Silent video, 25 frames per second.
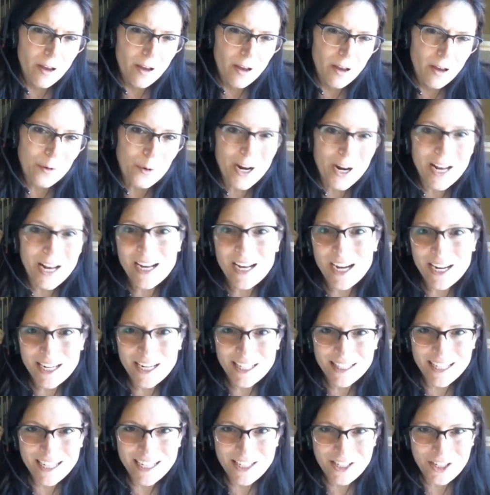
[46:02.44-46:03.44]
what I kind of
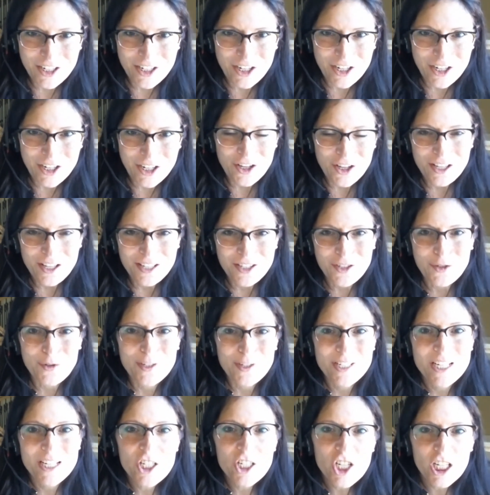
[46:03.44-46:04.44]
like to call a
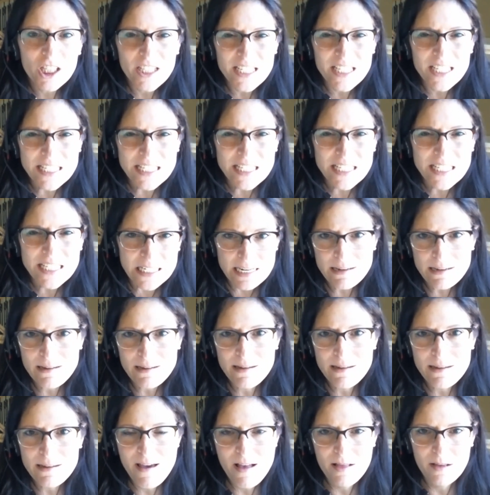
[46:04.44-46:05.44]
strategically
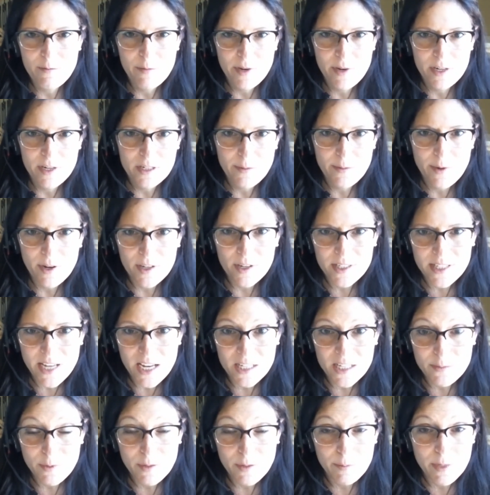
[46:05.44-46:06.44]
sneaky element about
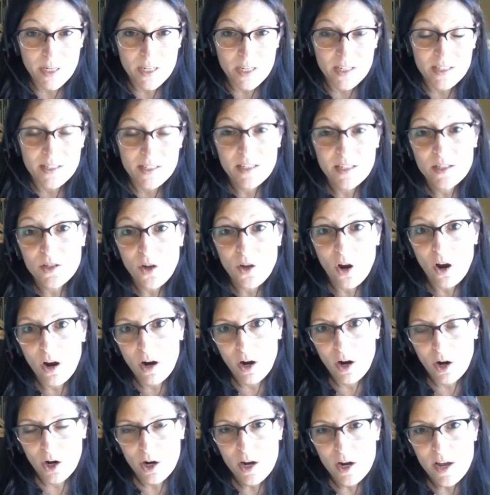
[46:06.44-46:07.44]
SASB, because these
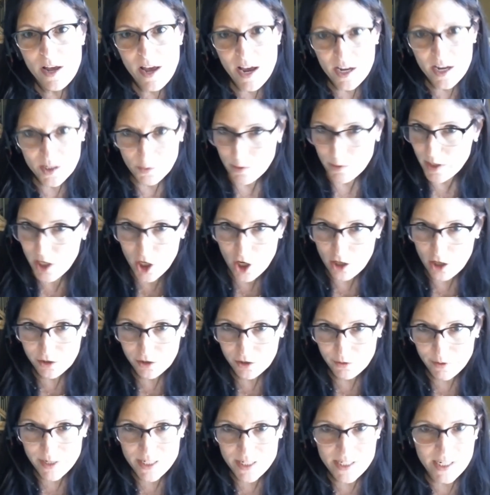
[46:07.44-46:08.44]
are, as we can all
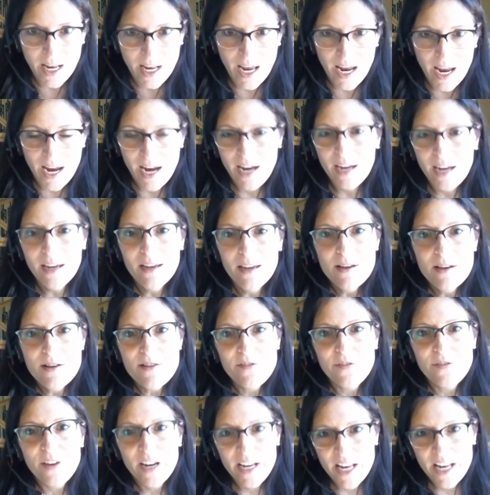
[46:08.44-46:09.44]
agree today,
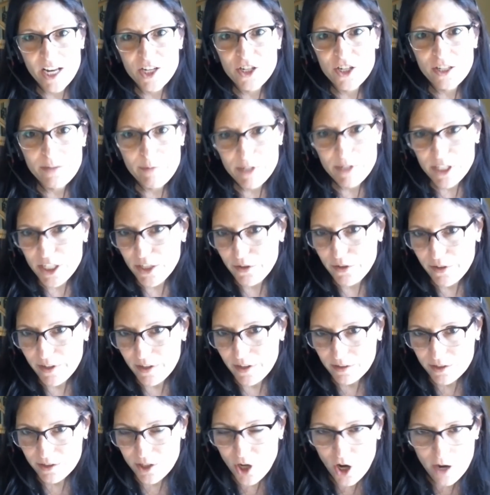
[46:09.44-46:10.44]
financially
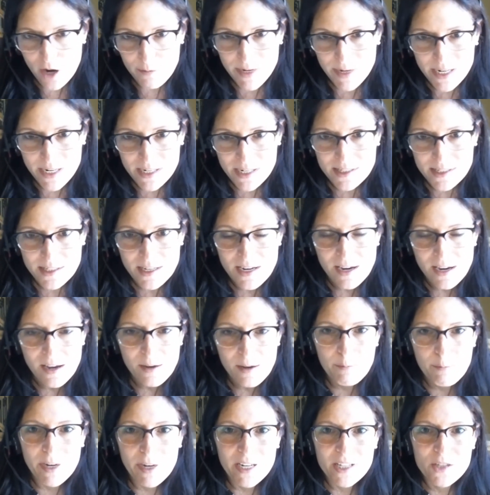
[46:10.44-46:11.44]
material topics,
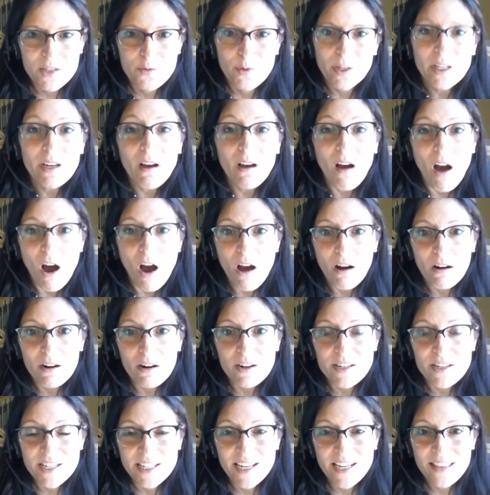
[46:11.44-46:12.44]
but it's really
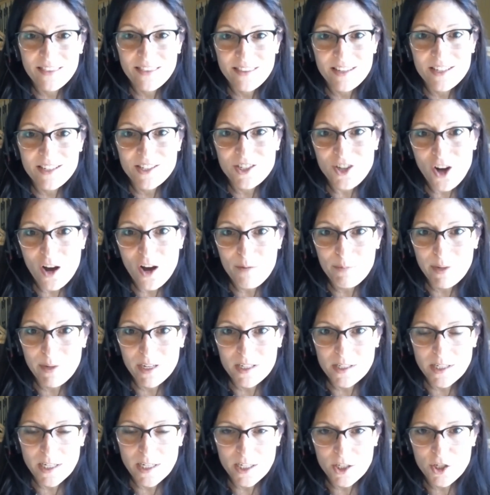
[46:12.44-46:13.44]
hard to get these
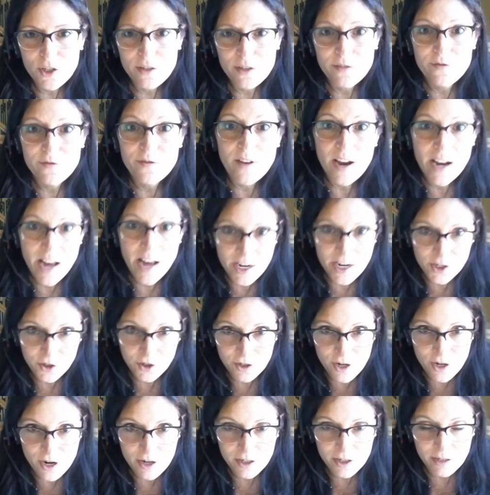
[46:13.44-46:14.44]
topics into the financial
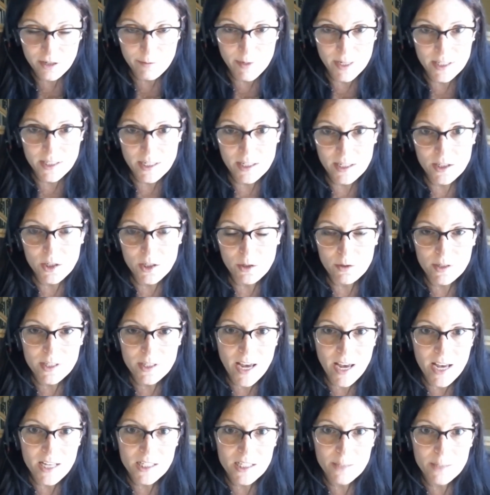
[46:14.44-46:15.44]
documents. And so
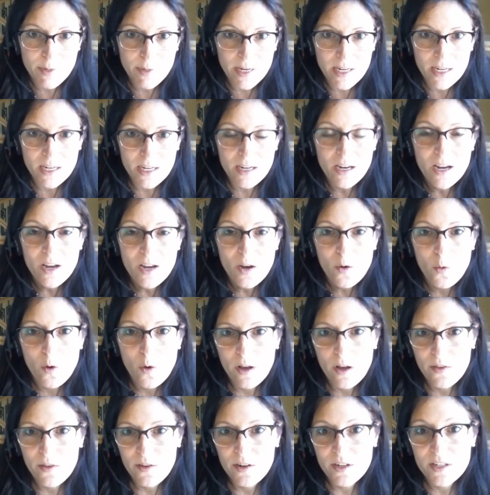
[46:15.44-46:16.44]
SASB,
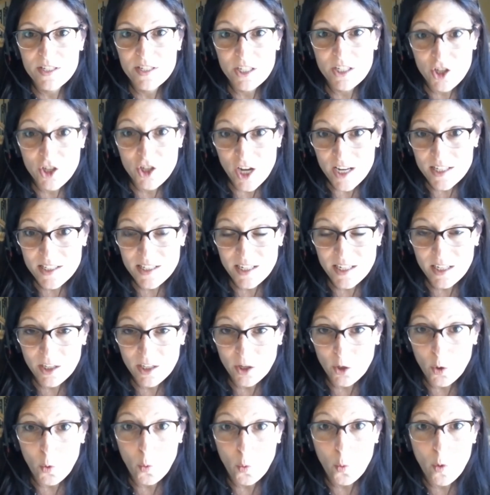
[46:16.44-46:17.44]
while they're suggesting,
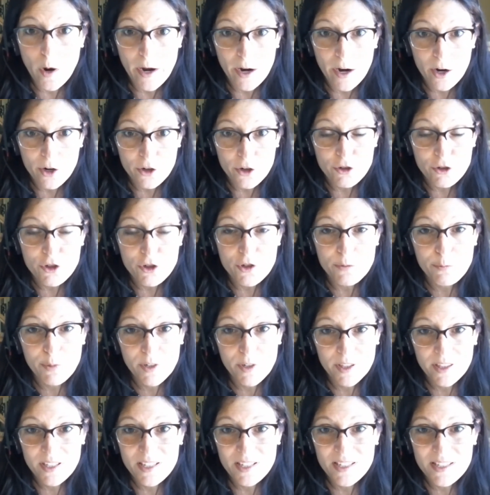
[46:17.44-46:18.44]
where you should
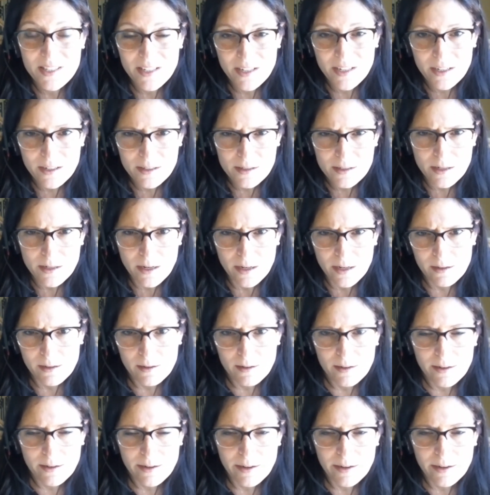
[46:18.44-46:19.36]
put these things, and